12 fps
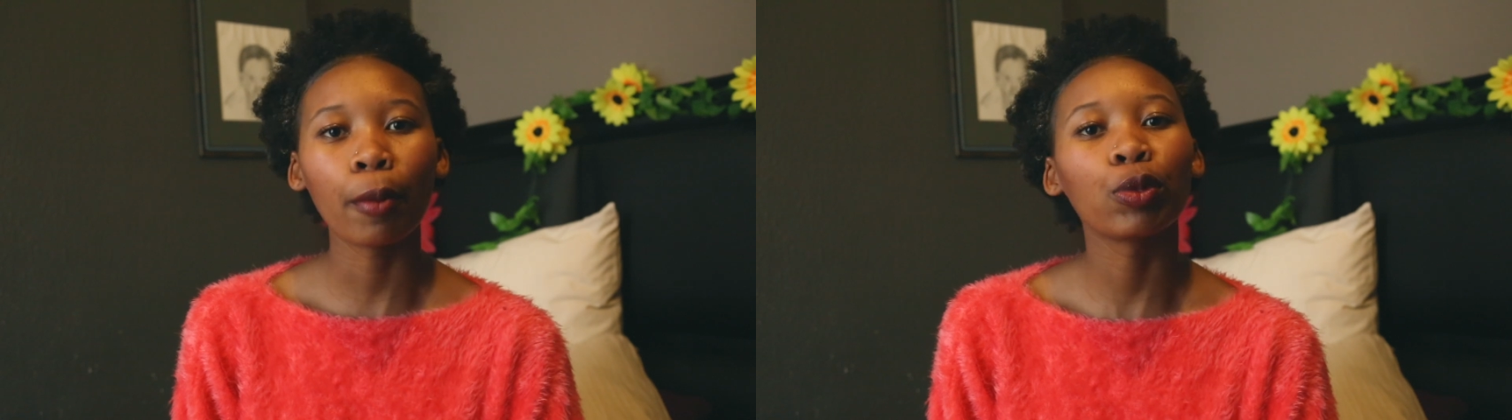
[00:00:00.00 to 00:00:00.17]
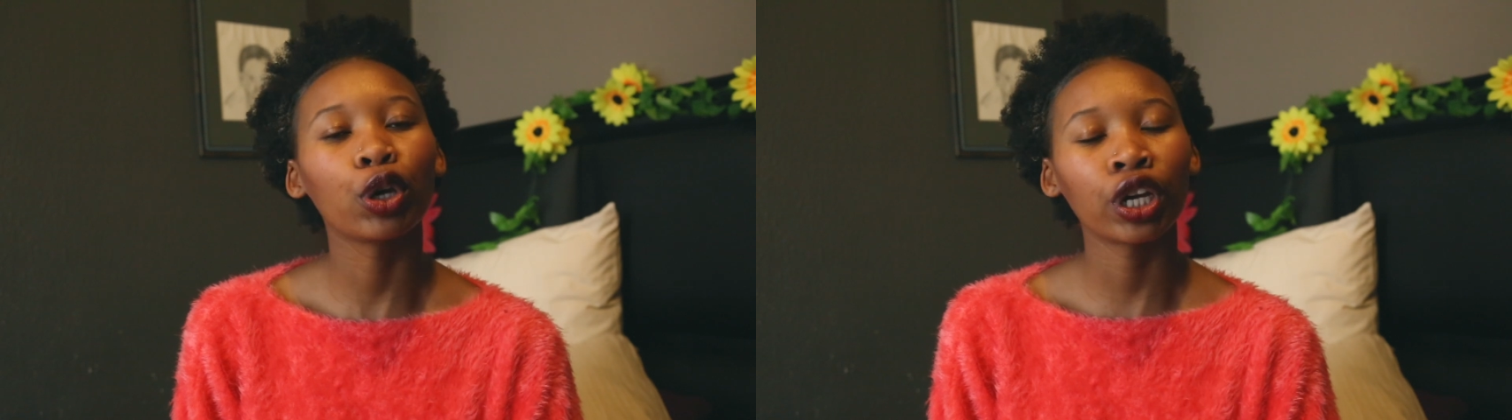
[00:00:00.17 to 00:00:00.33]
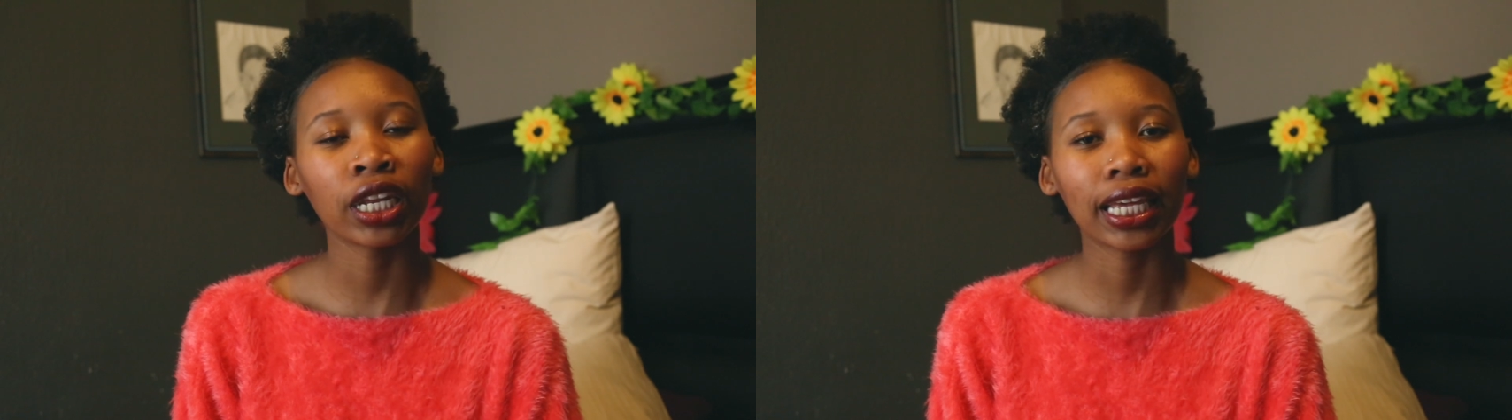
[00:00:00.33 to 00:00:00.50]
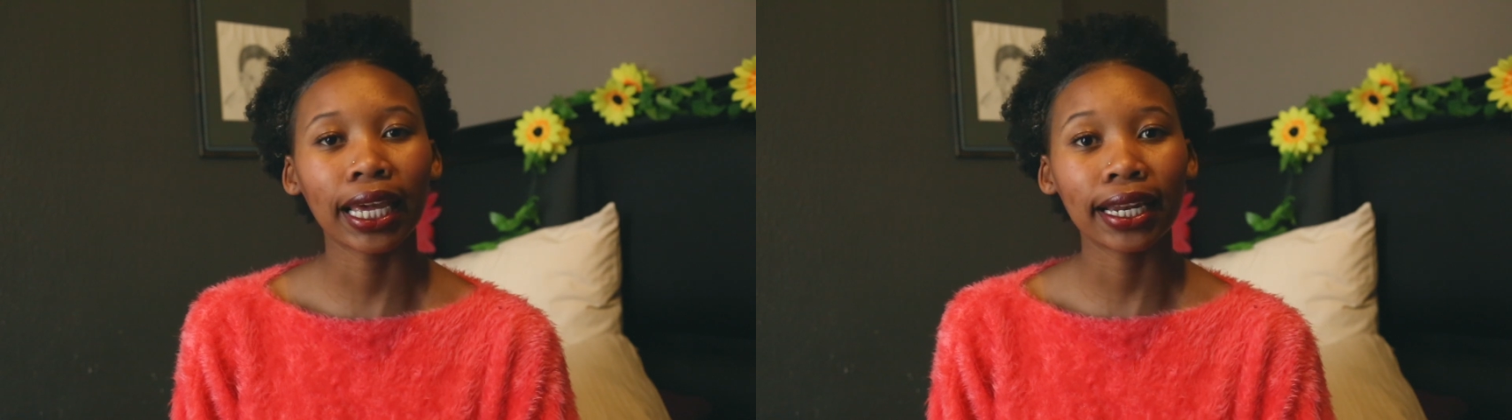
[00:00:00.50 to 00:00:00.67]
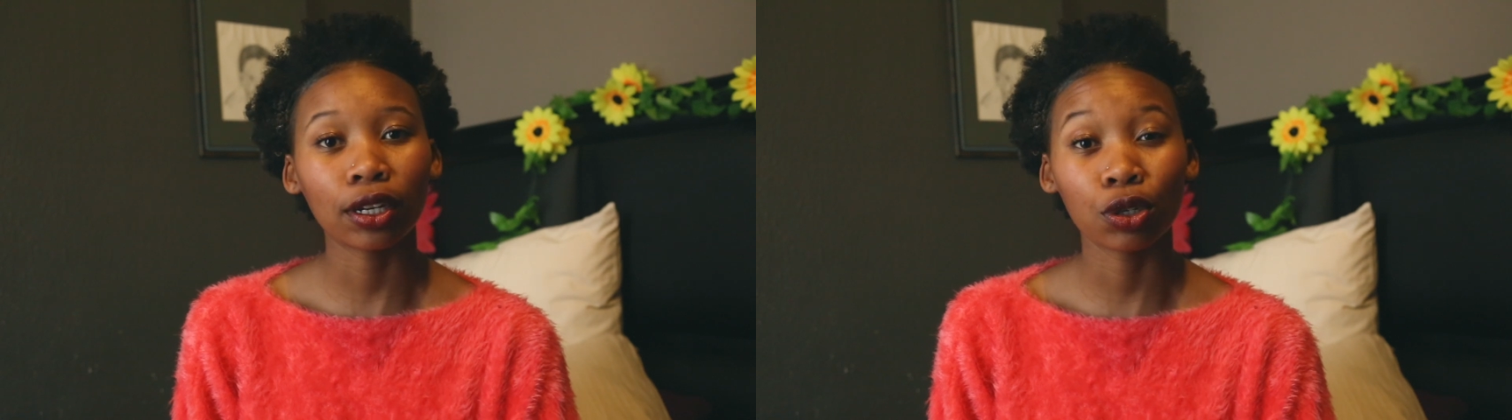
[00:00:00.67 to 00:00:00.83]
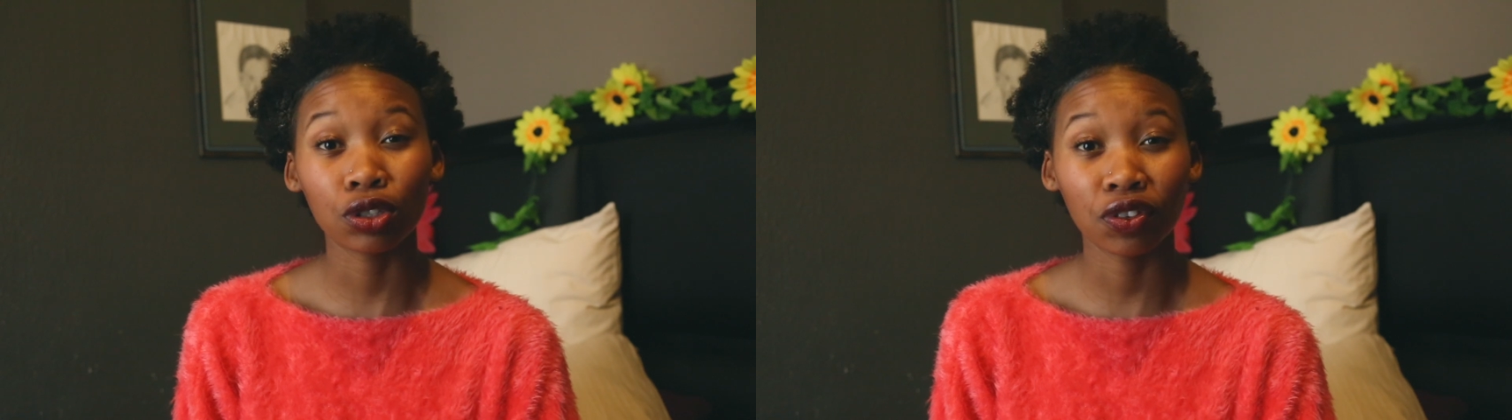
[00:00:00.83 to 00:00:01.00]
you're gonna
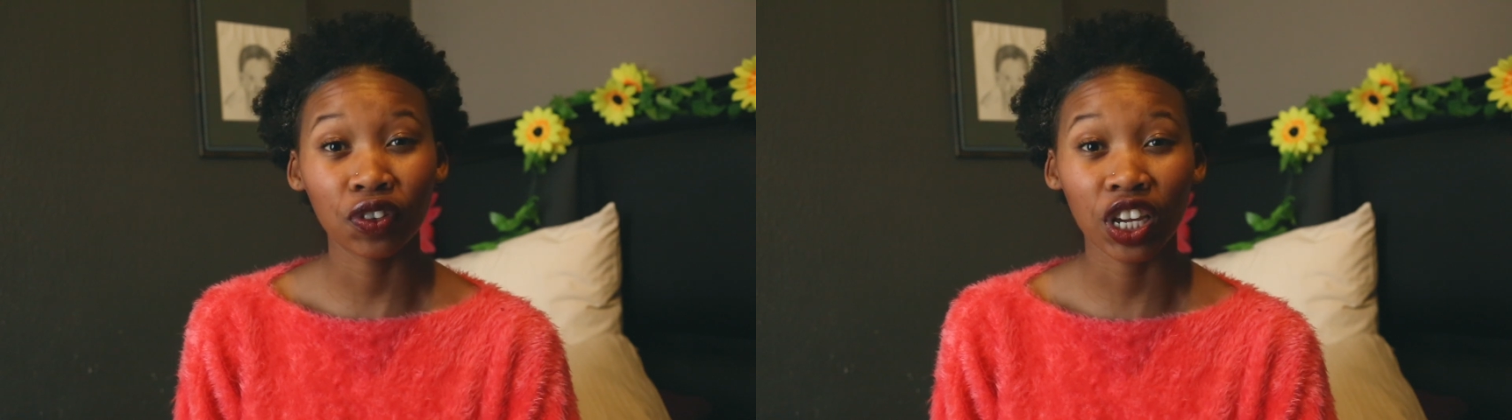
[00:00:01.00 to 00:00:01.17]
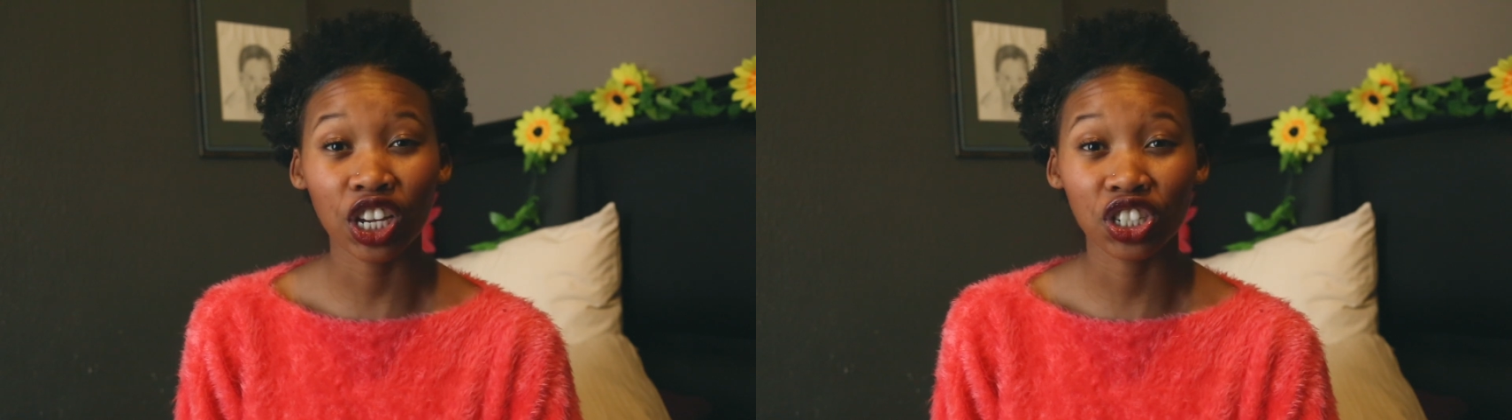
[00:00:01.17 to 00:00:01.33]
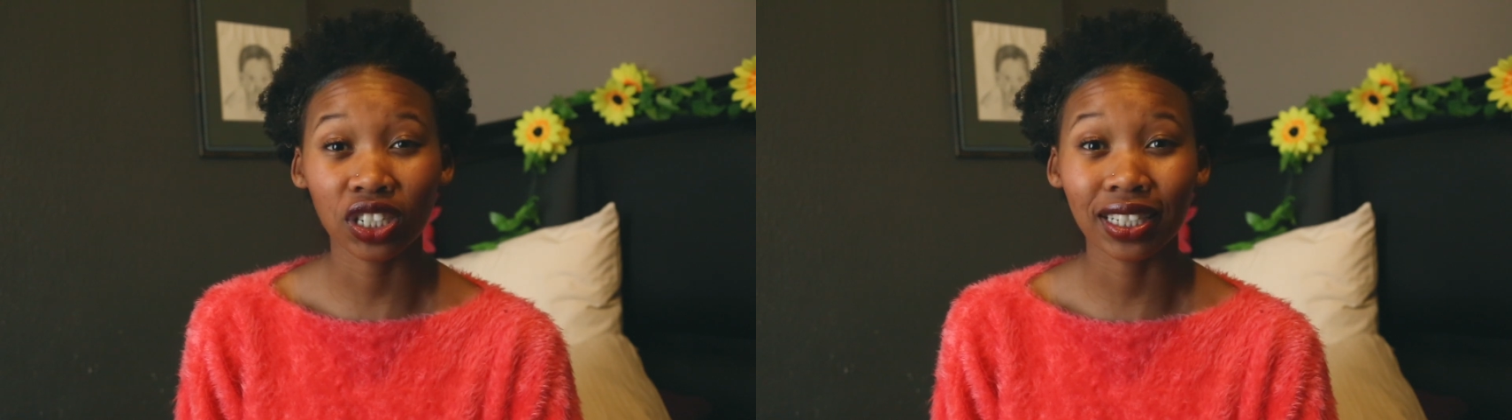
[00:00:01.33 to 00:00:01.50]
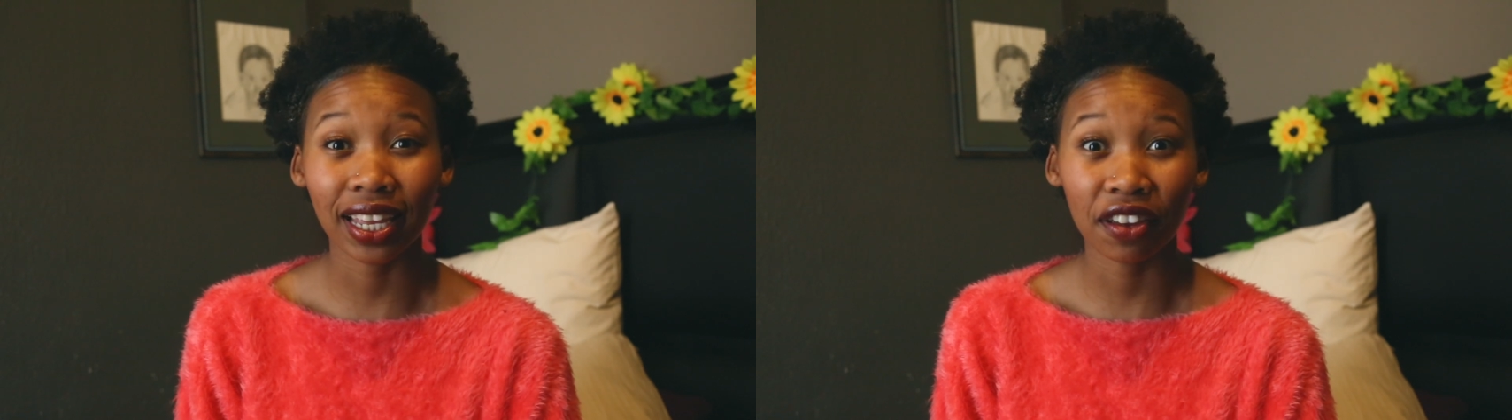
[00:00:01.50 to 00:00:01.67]
get notifications